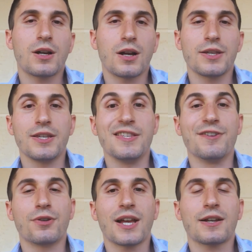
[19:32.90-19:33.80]
i.e.
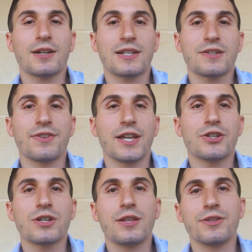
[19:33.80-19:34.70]
their
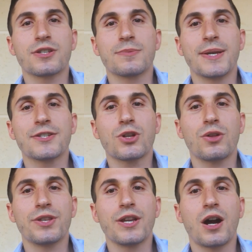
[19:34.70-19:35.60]
classification, and this is based
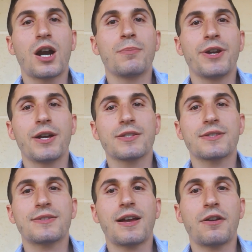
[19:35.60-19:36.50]
on the
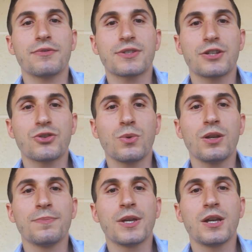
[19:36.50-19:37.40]
harmonized tariff
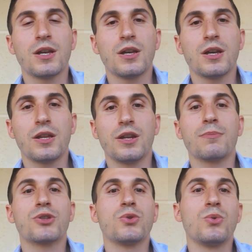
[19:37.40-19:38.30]
schedule. And
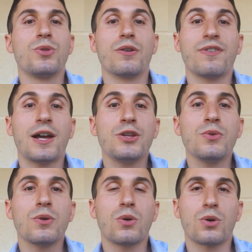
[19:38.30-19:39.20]
number 2, their
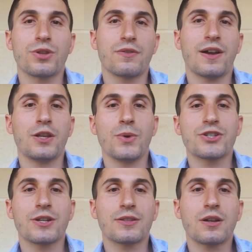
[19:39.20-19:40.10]
value or their
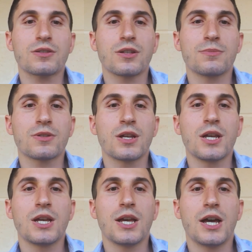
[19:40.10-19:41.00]
valuation at customs.
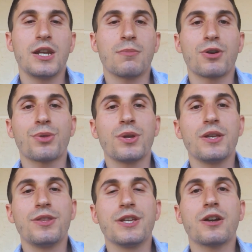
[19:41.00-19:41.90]
And number
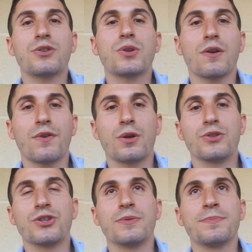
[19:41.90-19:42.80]
3, the country of
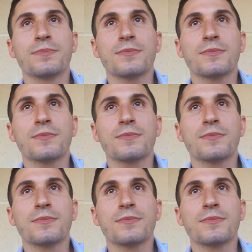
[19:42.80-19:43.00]
origin.